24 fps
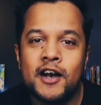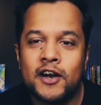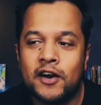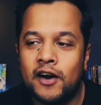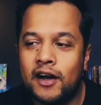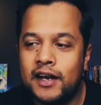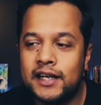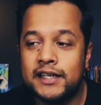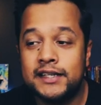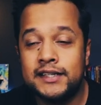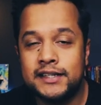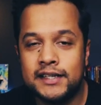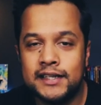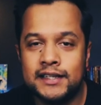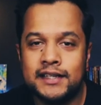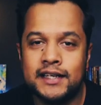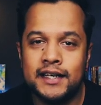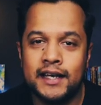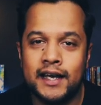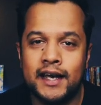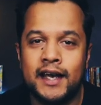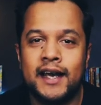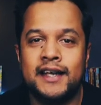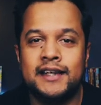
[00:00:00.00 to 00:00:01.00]
call it
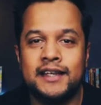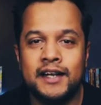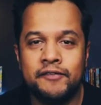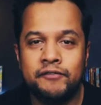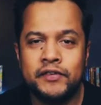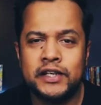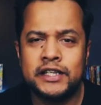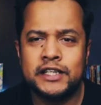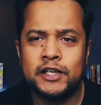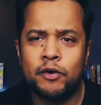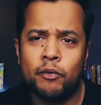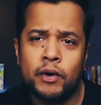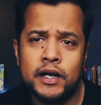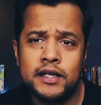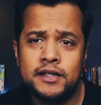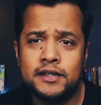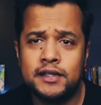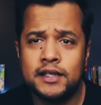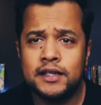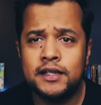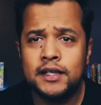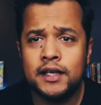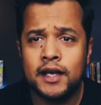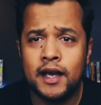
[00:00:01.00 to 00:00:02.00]
CTA. And if they say, what is
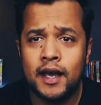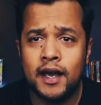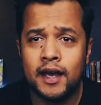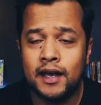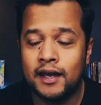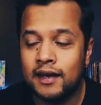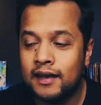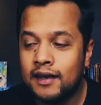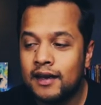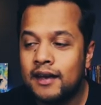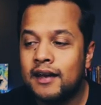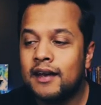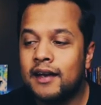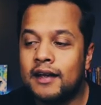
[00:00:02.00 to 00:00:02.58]
CTA?